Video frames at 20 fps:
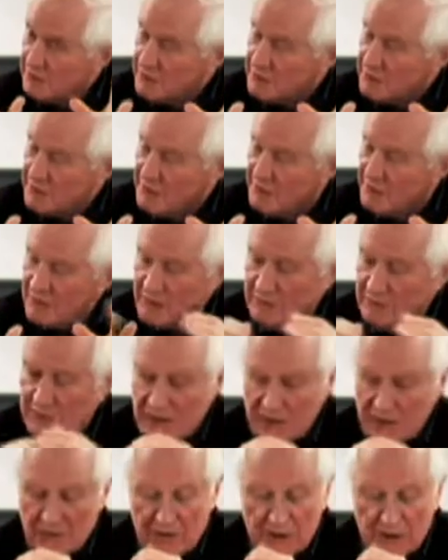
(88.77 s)
which was the only
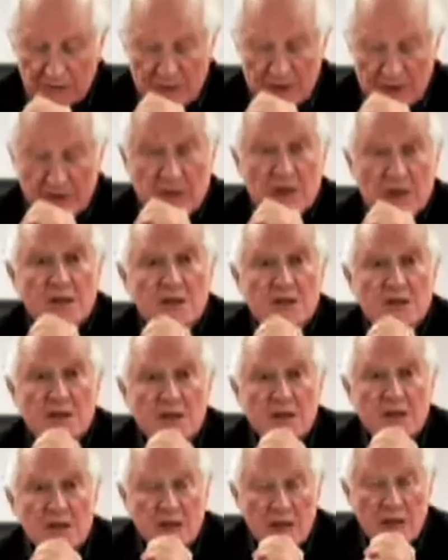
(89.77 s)
Pizza Express in those
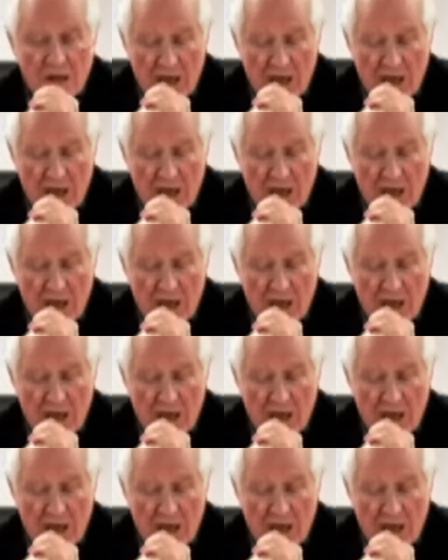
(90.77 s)
days,